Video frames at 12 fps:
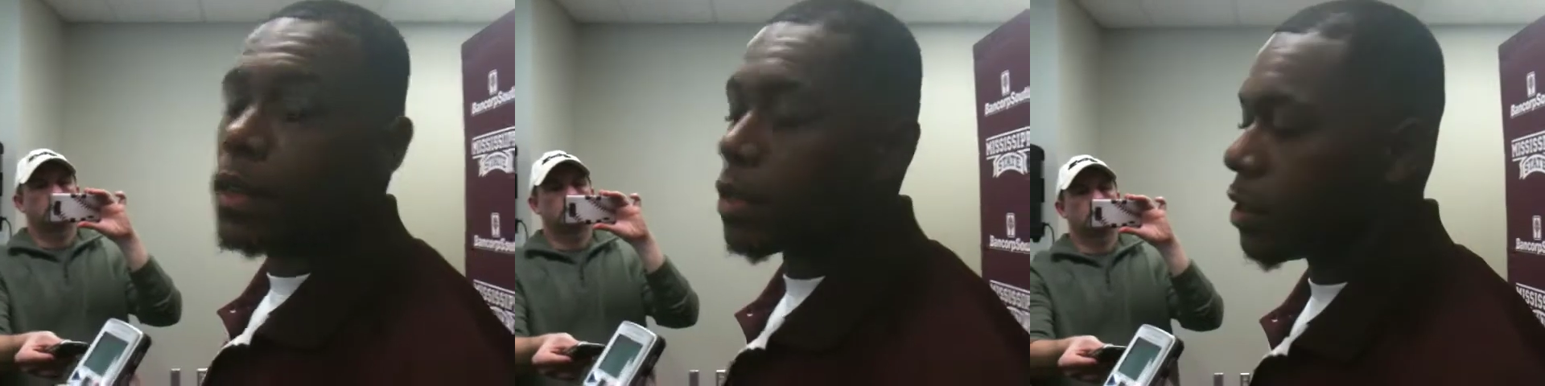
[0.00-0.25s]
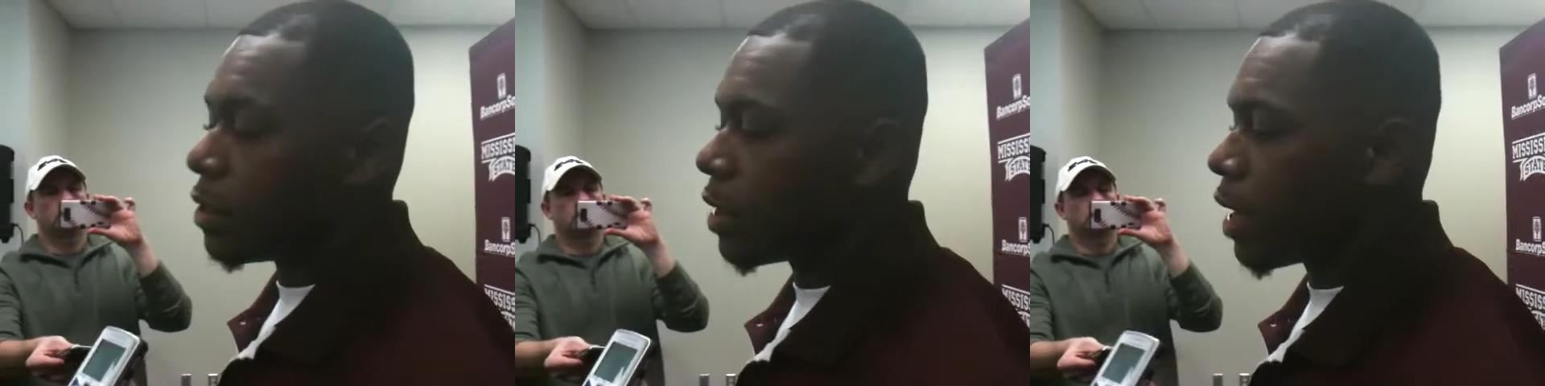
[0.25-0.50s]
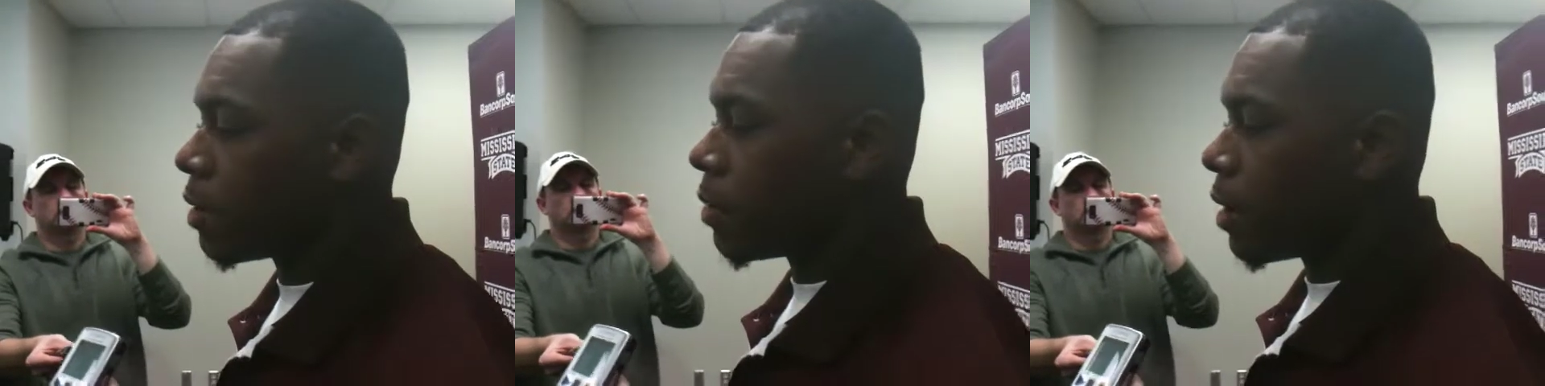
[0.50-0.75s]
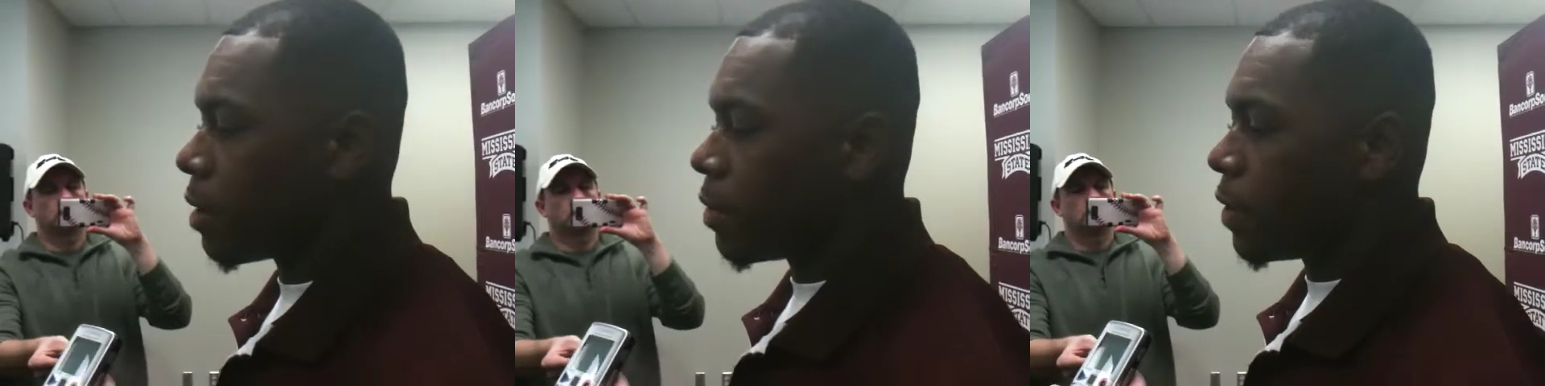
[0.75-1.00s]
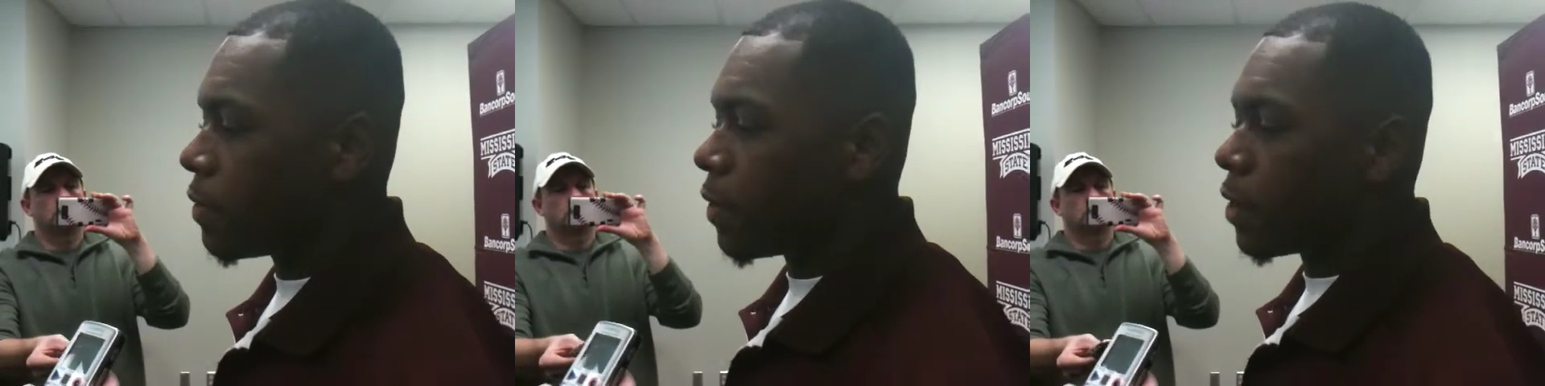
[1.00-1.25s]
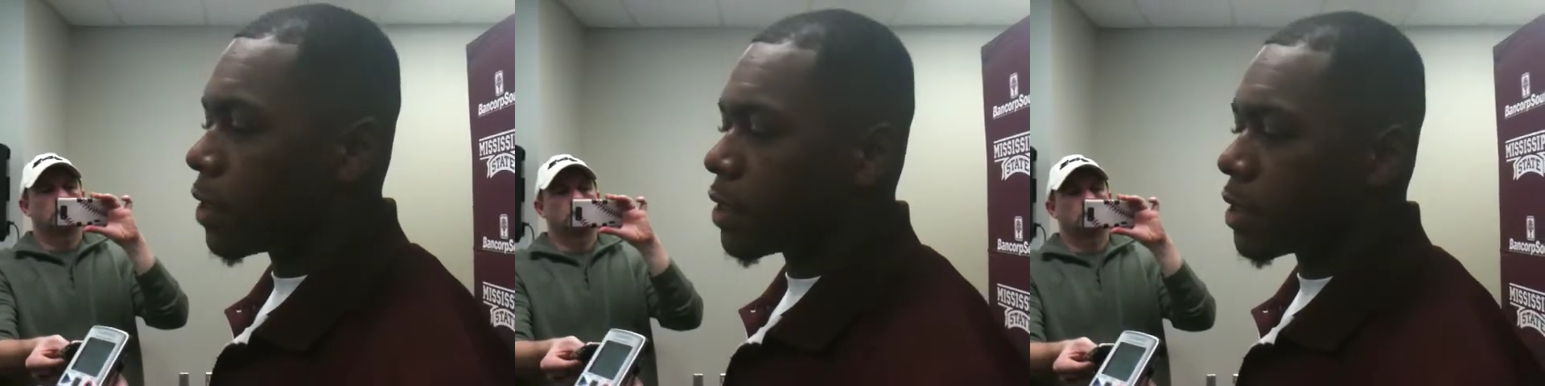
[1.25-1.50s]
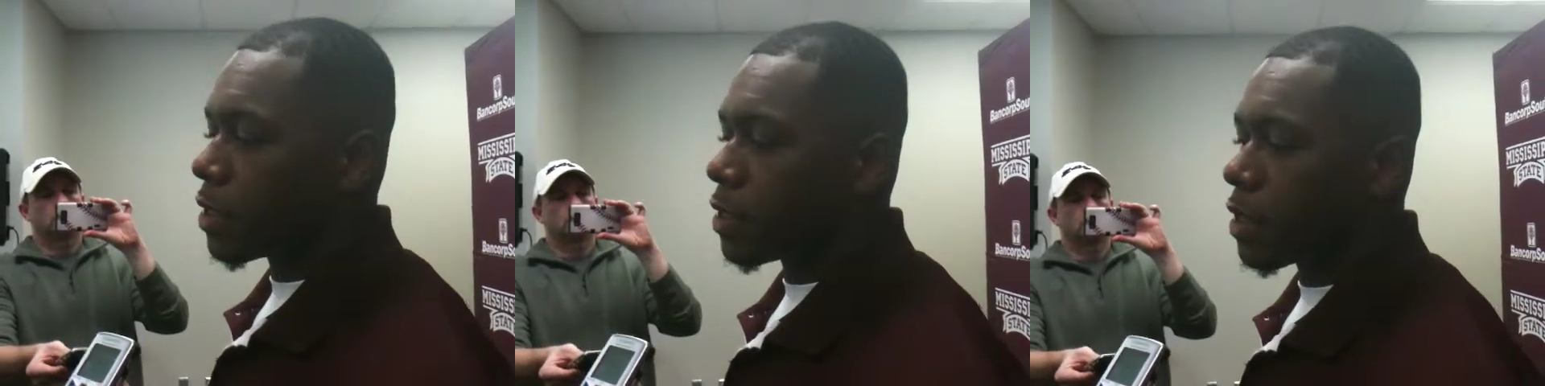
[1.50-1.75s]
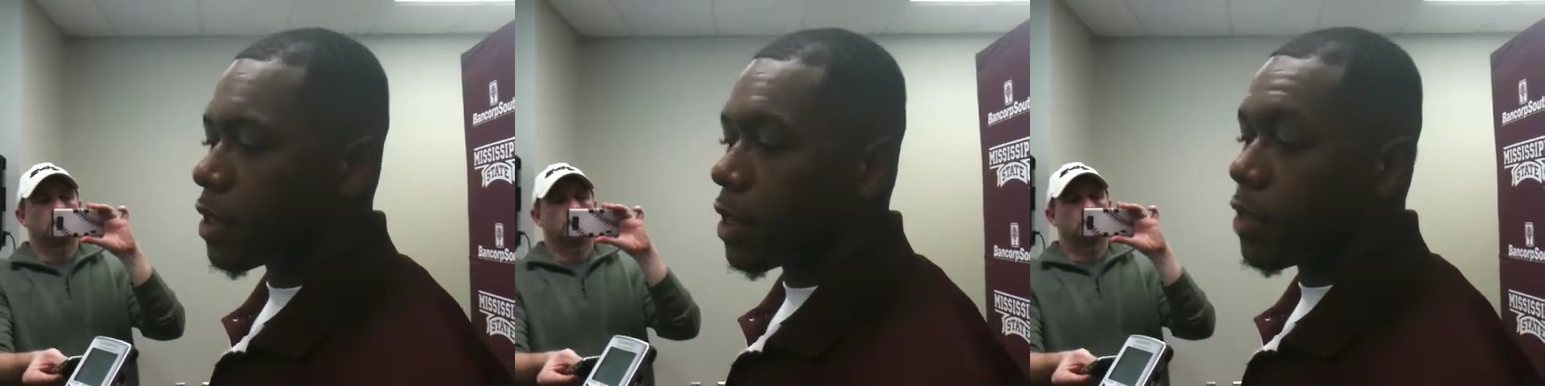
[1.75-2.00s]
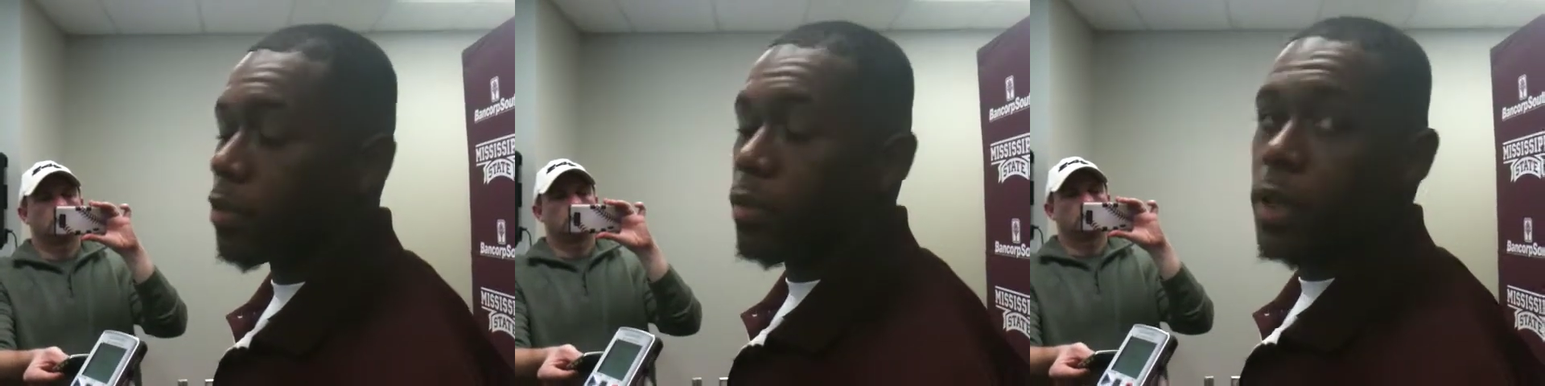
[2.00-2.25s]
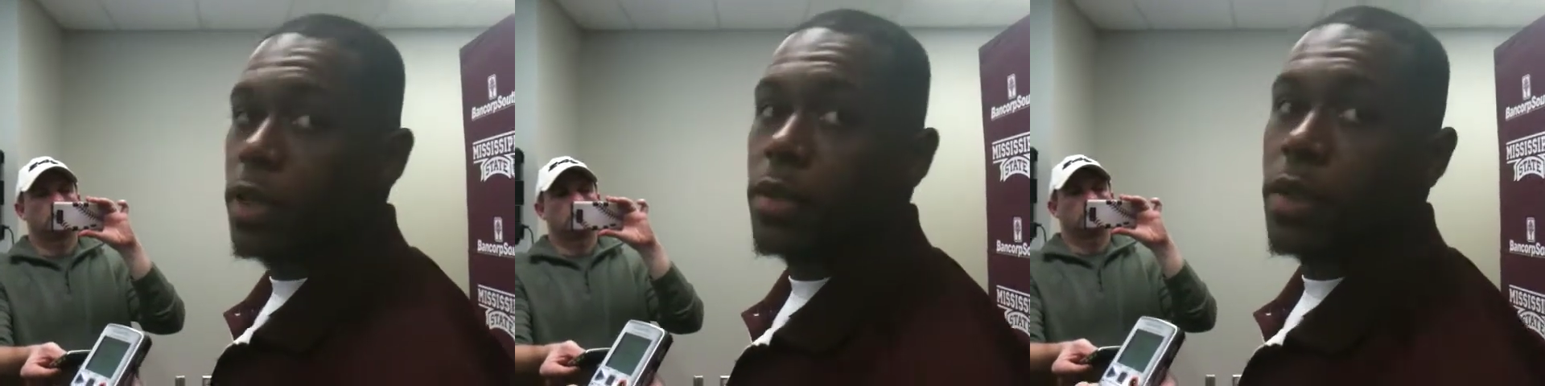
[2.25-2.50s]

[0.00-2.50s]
So you got to be focused, and every week